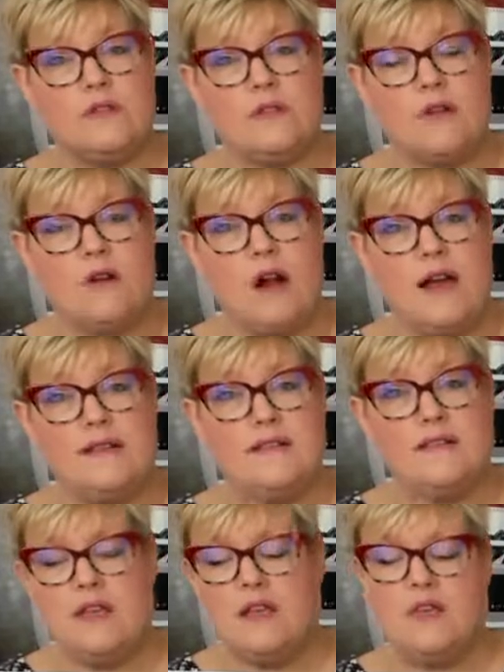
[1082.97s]
across.
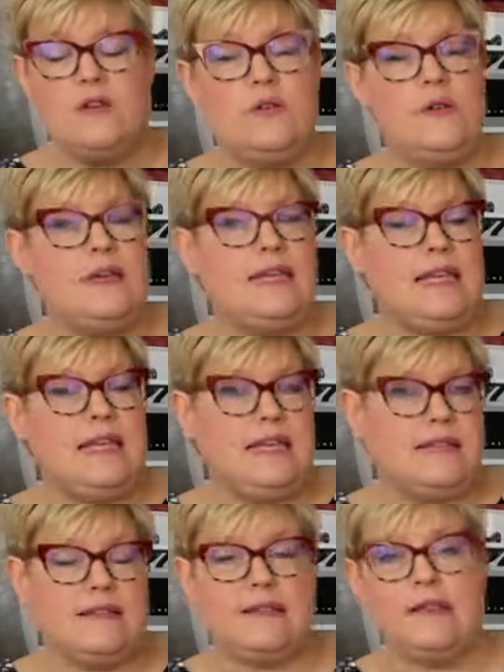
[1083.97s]
You could
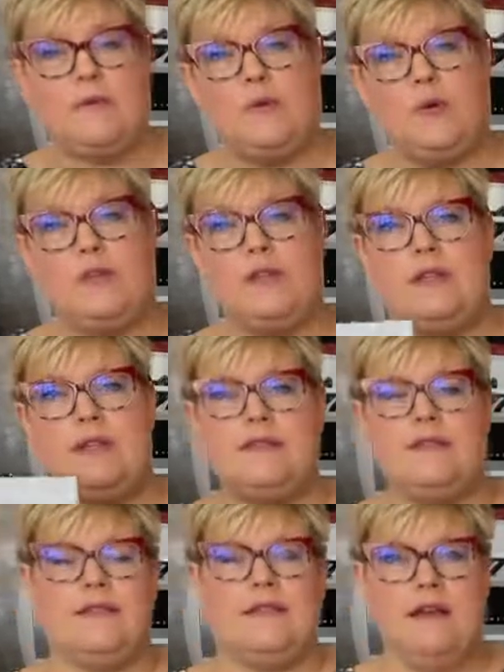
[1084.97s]
easily put
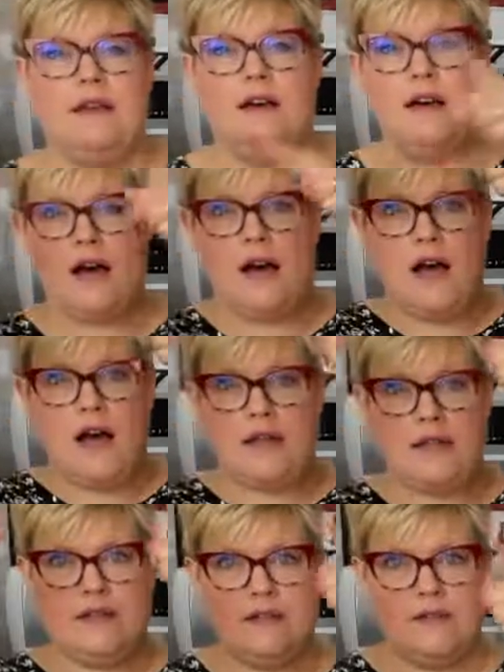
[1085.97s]
this
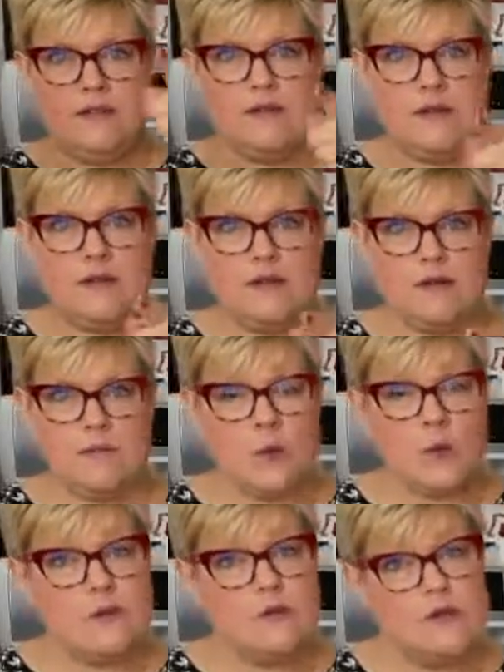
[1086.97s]
on the
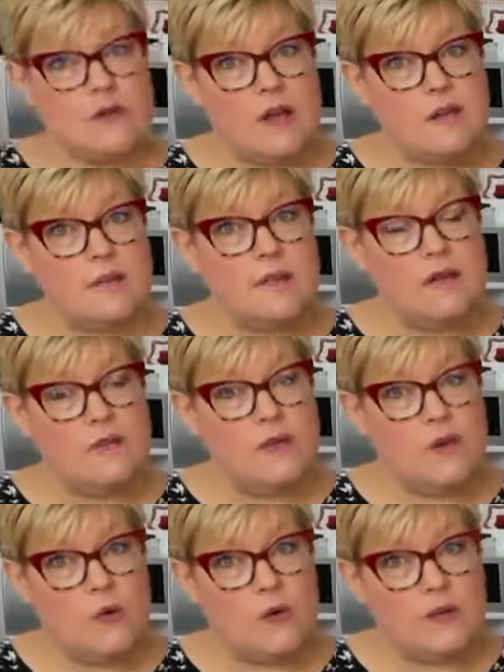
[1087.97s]
border stripes of a
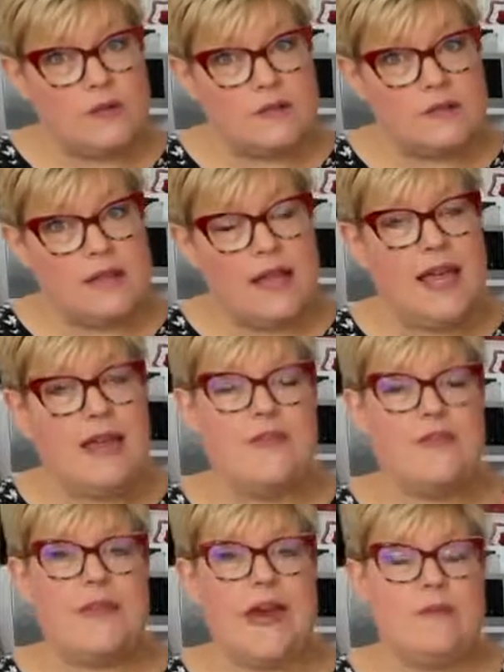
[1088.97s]
quilt, and
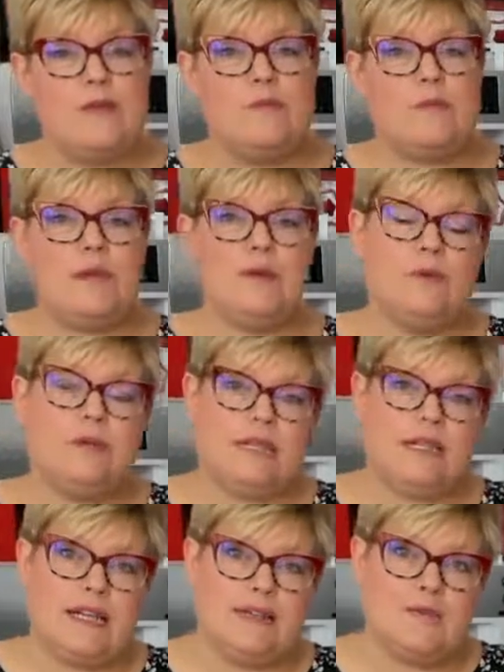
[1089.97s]
that would be a really
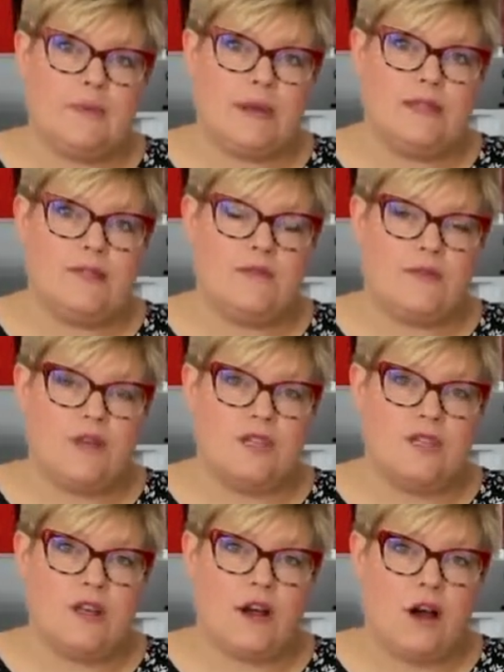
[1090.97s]
nice way to
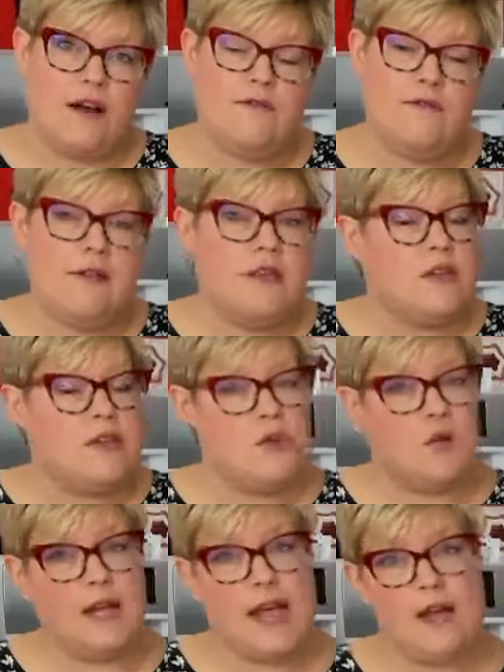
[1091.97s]
finish it off. You
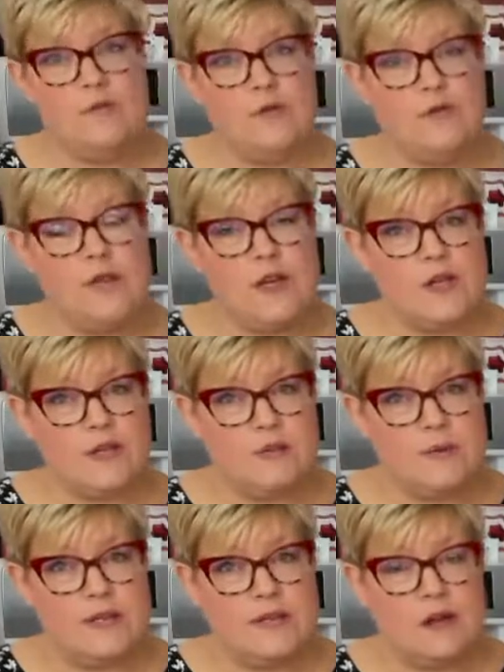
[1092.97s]
can have professional
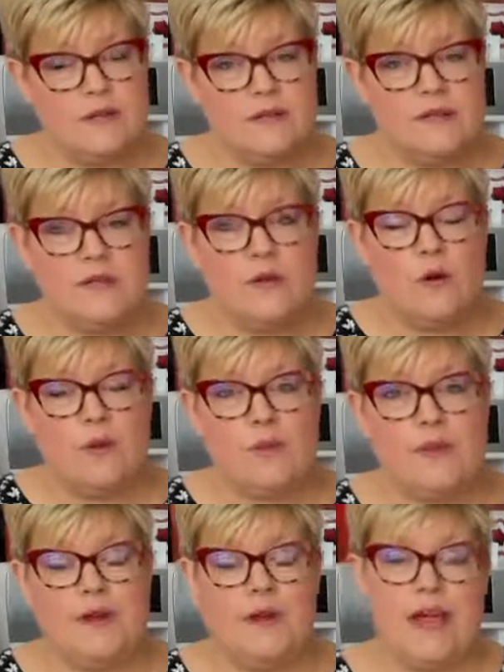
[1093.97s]
results
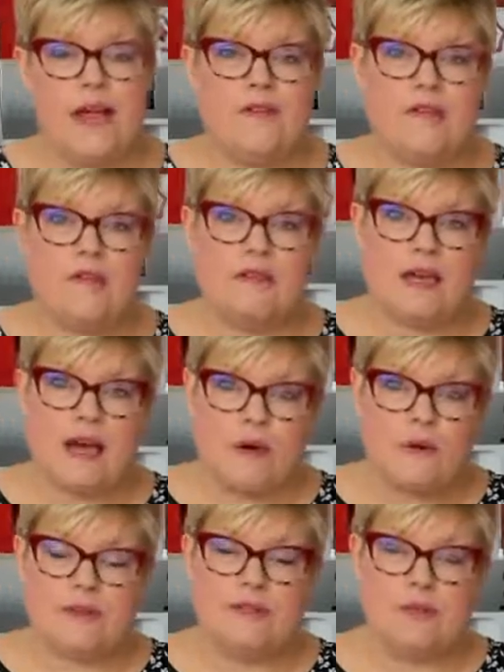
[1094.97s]
without having the
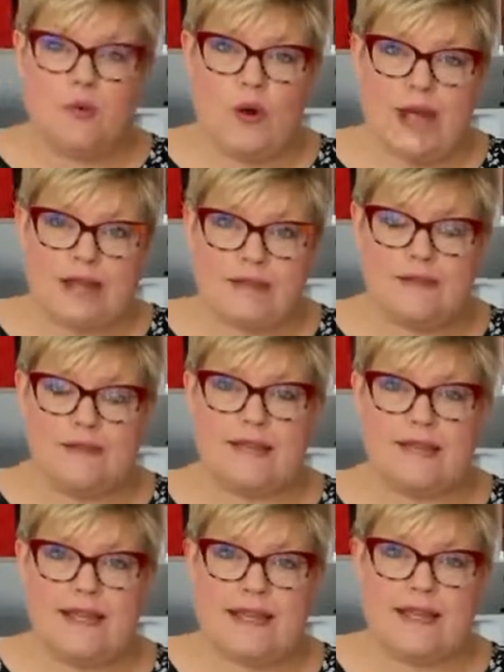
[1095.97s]
hours of practice
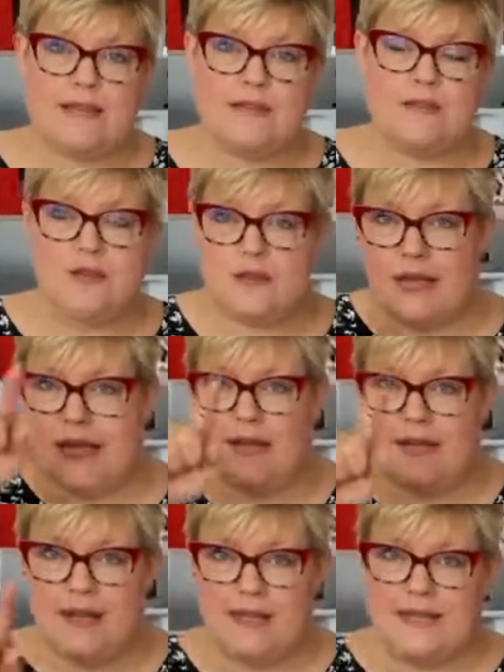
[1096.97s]
it takes to get
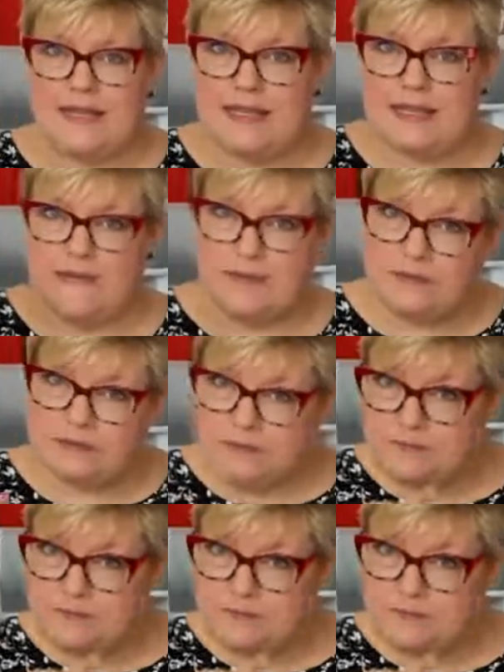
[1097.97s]
nice even